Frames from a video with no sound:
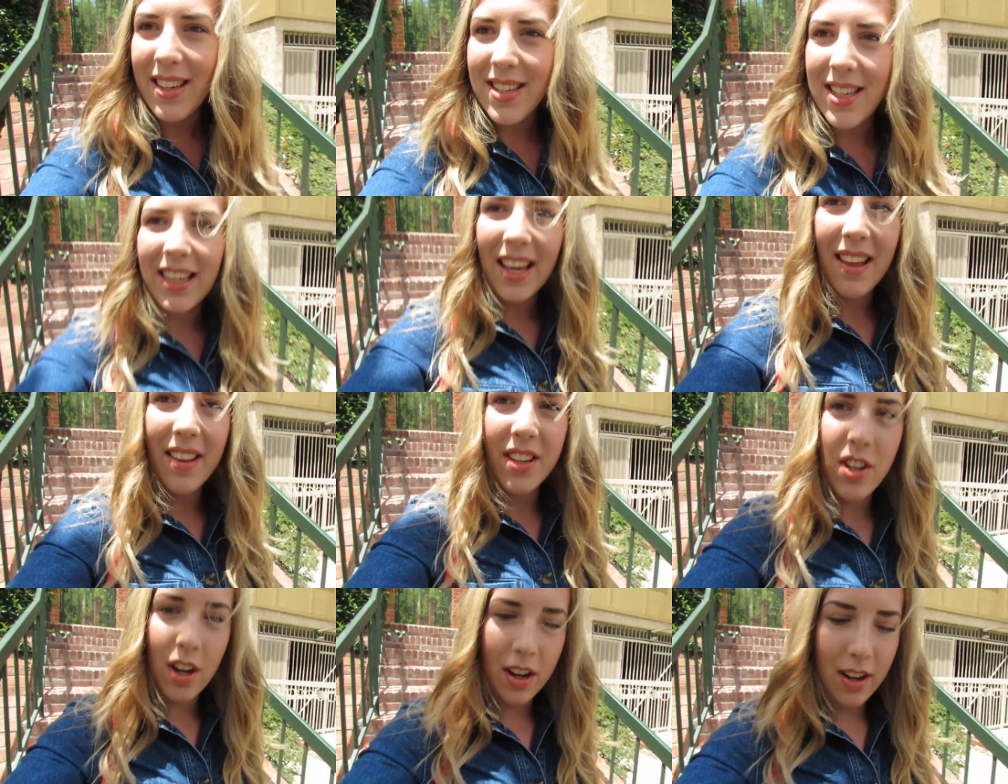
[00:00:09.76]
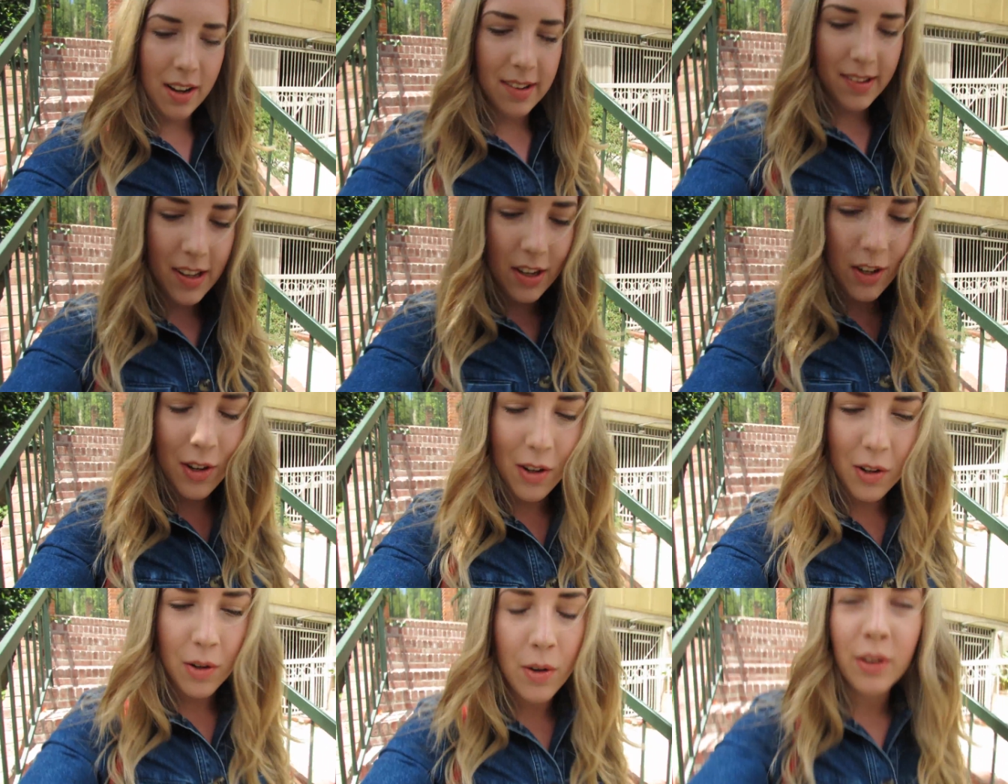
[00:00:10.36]
I didn't get the chance in
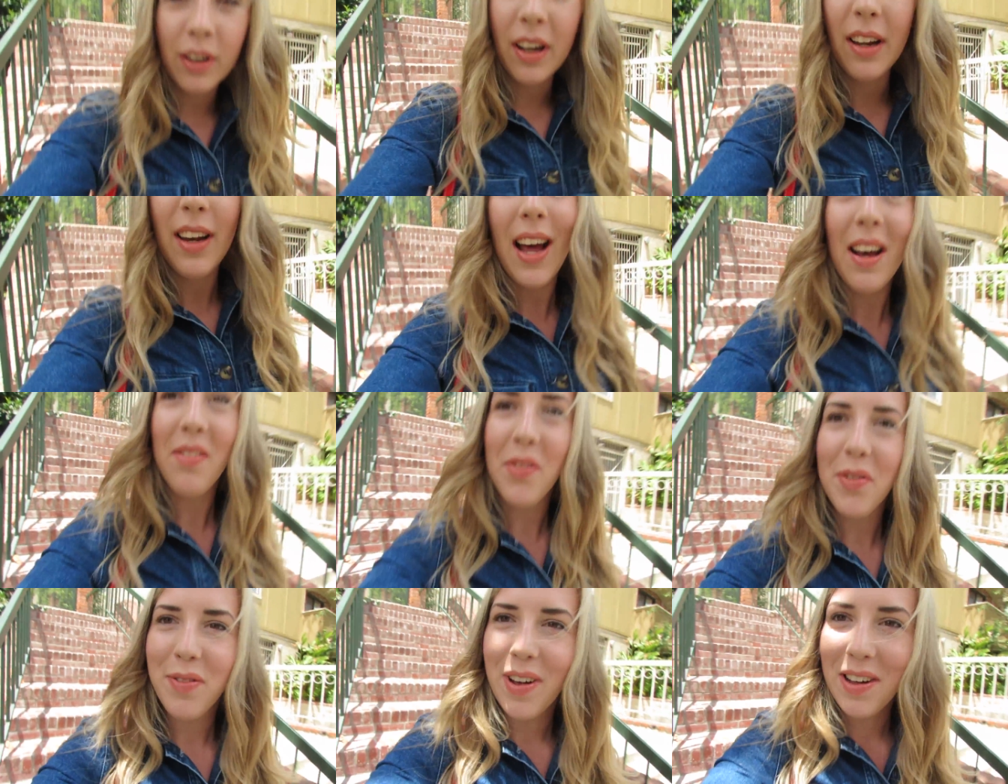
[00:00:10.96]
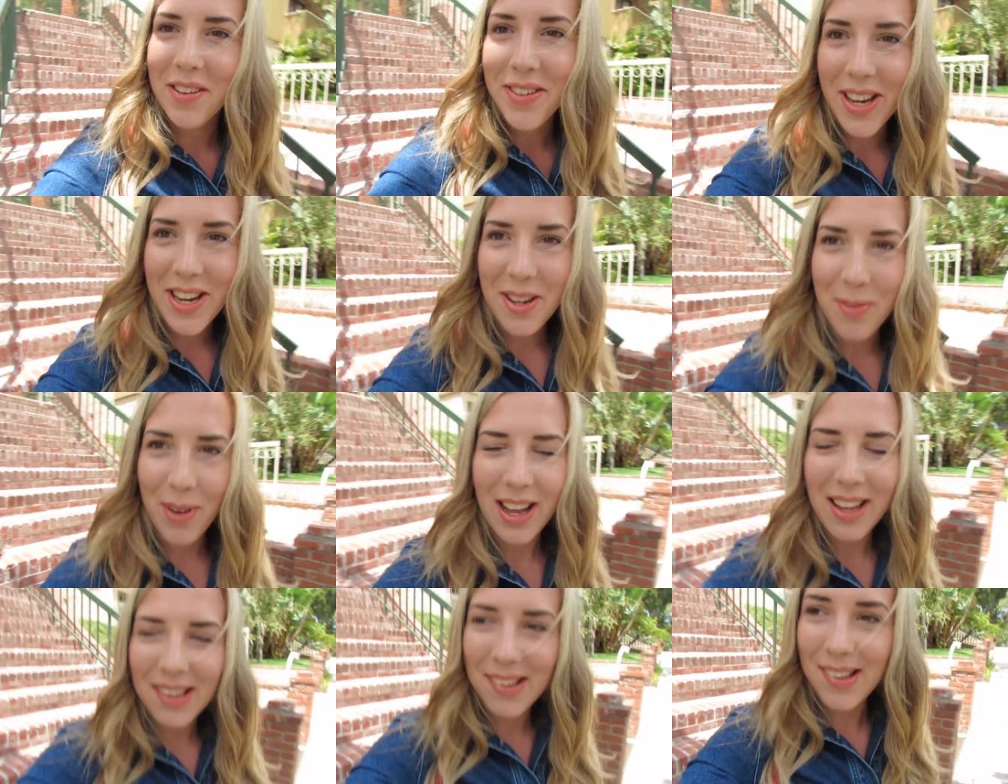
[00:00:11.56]
New York and I haven't found
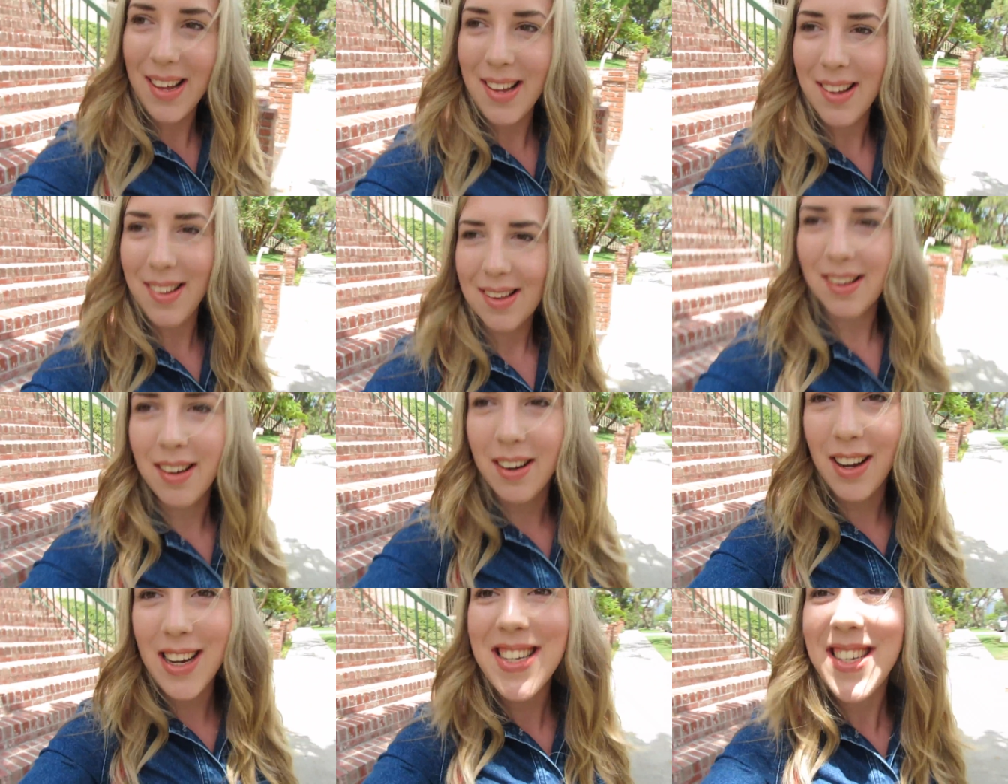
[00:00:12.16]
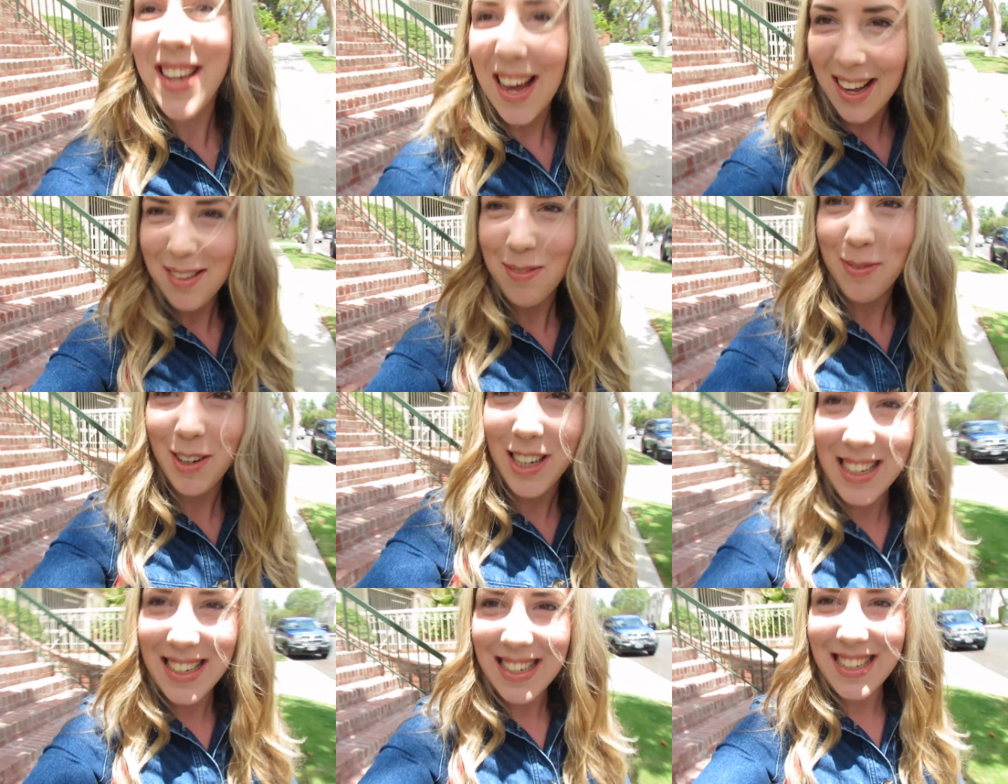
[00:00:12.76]
anywhere since and I
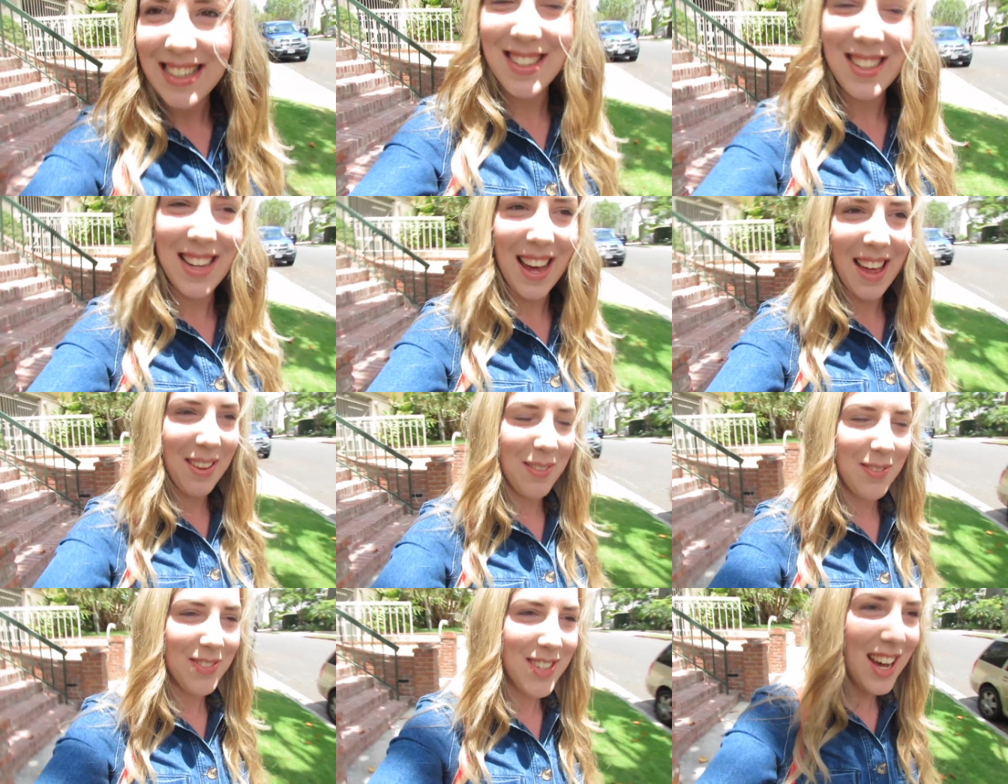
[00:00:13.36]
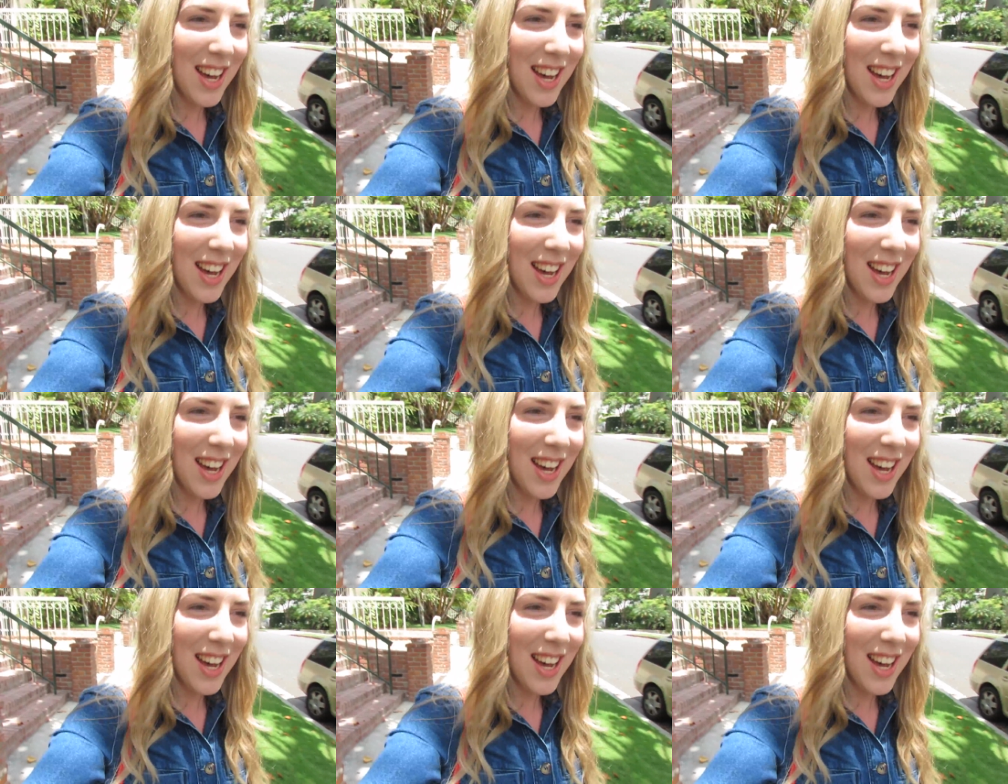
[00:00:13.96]
desperately need to get them